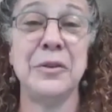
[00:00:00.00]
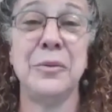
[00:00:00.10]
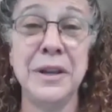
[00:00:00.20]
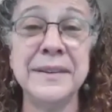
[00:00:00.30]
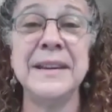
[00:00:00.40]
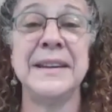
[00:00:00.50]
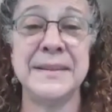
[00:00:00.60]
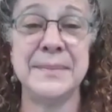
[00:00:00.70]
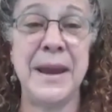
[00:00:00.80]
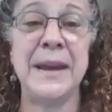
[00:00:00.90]
quilting
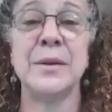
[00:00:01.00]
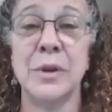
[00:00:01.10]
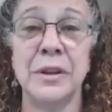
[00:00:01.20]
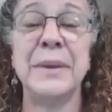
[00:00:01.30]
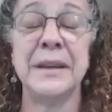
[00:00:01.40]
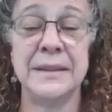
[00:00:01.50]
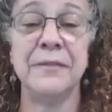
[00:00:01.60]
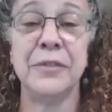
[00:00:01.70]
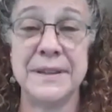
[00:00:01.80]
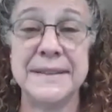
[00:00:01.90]
has made a real big
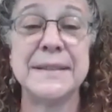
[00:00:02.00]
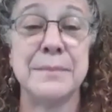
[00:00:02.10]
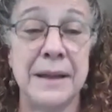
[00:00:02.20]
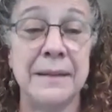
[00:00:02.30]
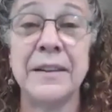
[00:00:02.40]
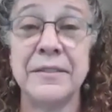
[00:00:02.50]
difference in my life.